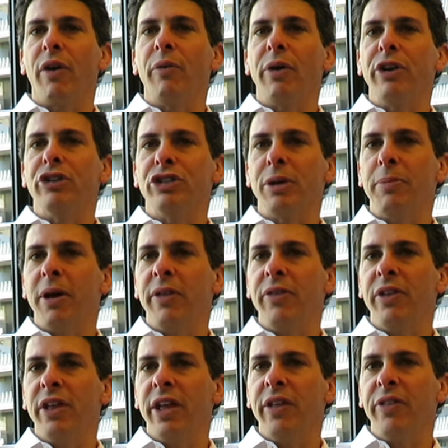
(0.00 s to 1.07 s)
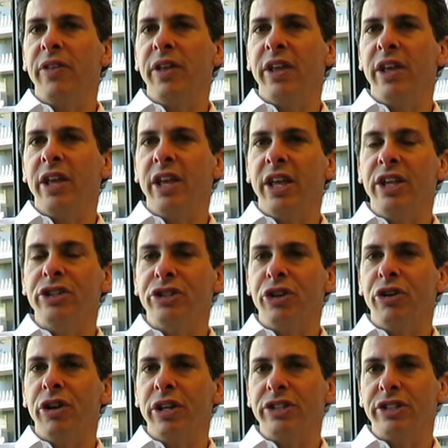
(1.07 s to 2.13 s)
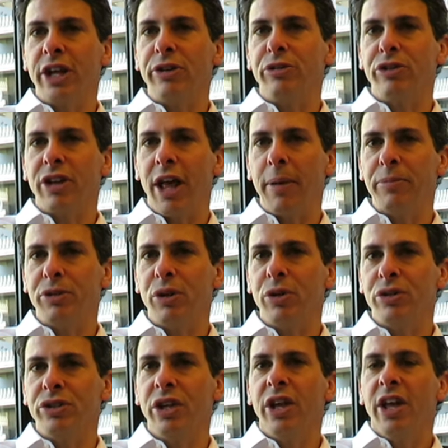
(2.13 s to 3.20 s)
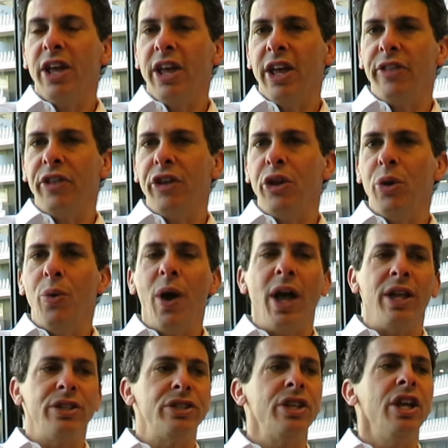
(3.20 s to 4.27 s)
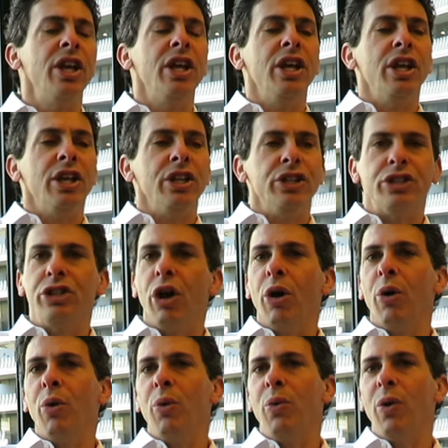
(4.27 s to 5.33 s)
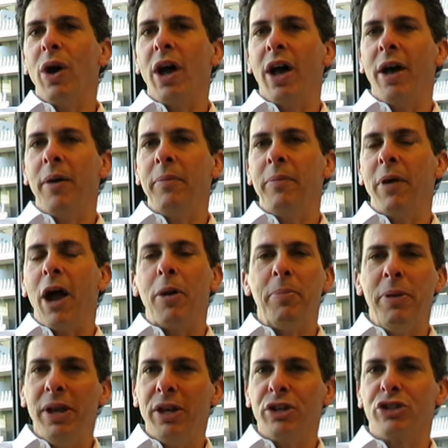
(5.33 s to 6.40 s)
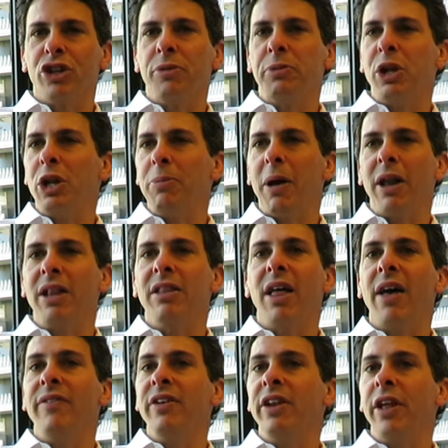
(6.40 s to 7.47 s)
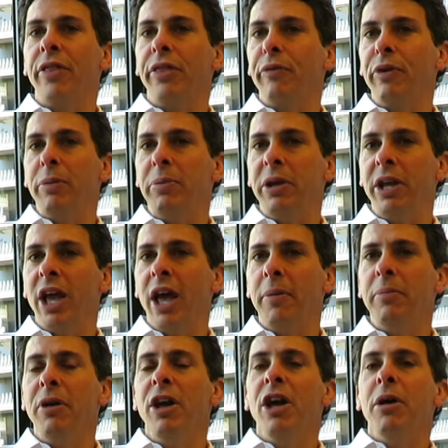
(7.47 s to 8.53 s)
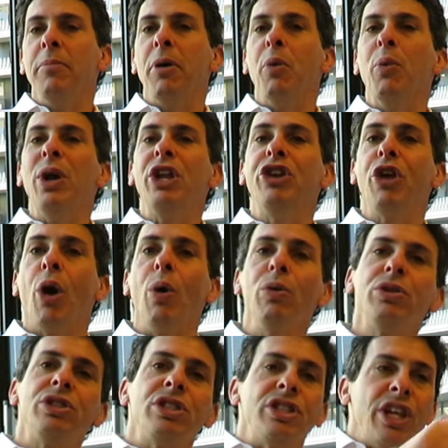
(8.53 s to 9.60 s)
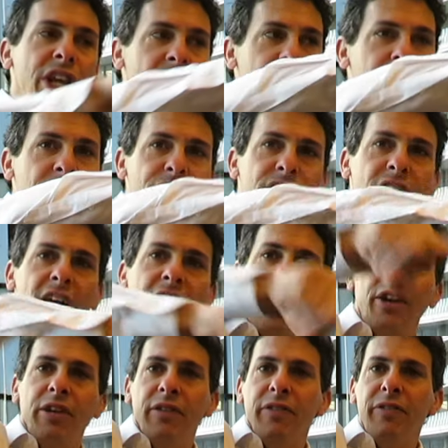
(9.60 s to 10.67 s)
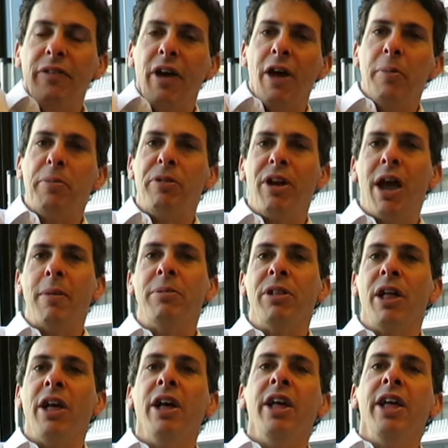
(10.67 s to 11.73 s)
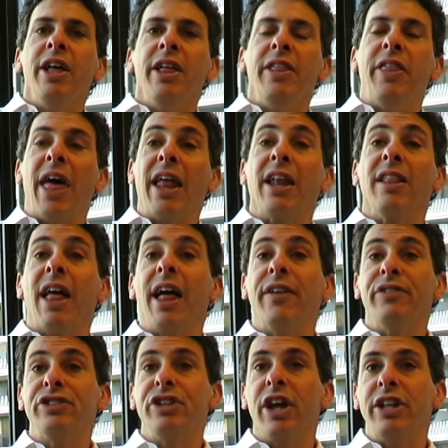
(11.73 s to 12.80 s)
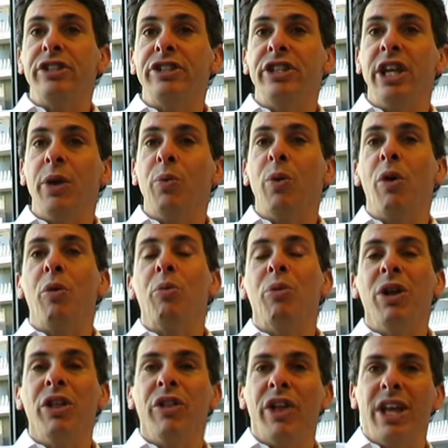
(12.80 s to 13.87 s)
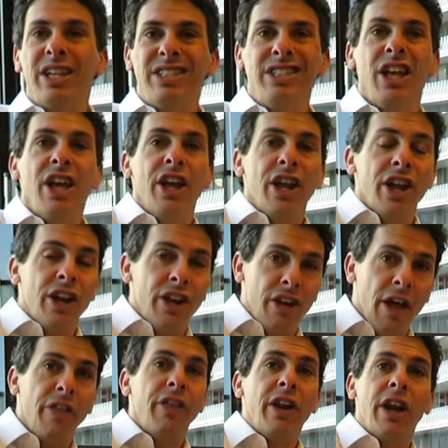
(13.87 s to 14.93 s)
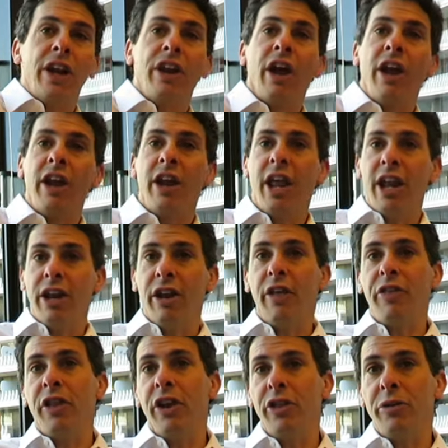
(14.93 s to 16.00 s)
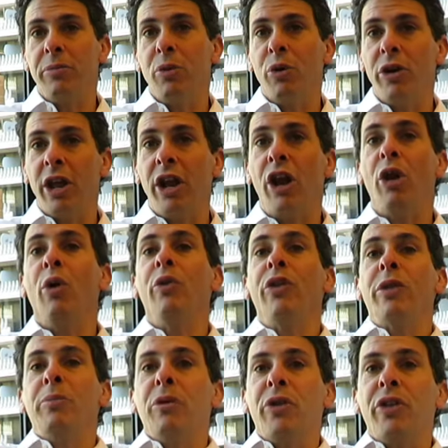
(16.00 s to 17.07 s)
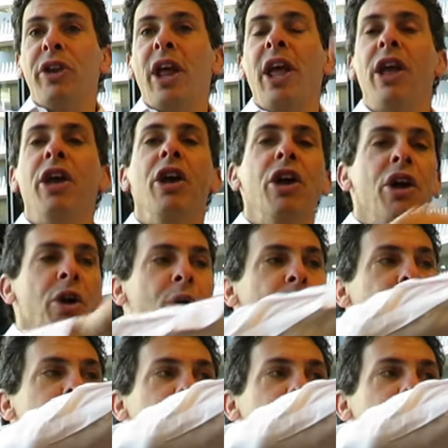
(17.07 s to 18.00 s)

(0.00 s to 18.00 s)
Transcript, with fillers: our readership on in the eastern and central time zones in the U.S. So um, our peak is usually between about 11 and 3 p.m. But we don't see this kind of uh, parabola that a lot of sites see, where it really is nothing at night and nothing in the morning and only in the middle of the day. We're,